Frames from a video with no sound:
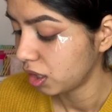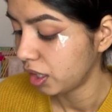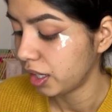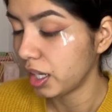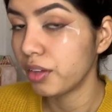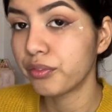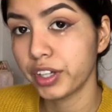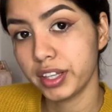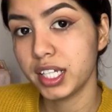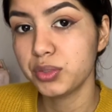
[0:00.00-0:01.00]
And for
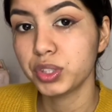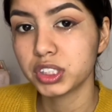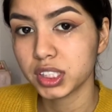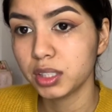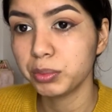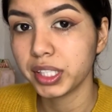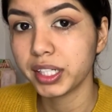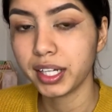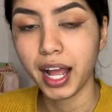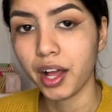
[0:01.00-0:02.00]
this, we're just gonna bring it
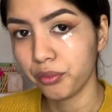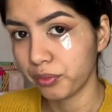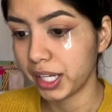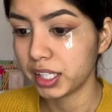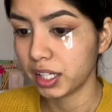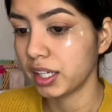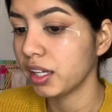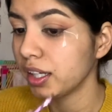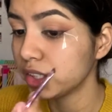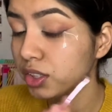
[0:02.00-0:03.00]
in halfway
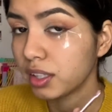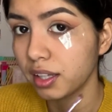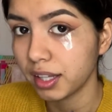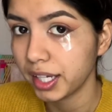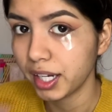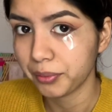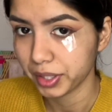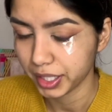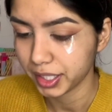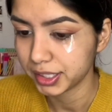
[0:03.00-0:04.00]
into the lid, like we're
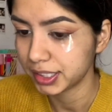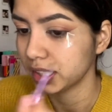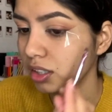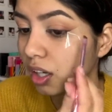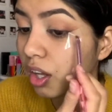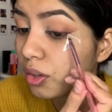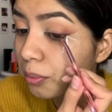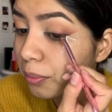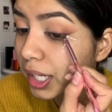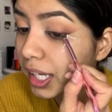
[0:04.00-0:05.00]
not gonna take it all the
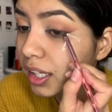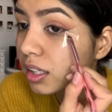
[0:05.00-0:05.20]
way.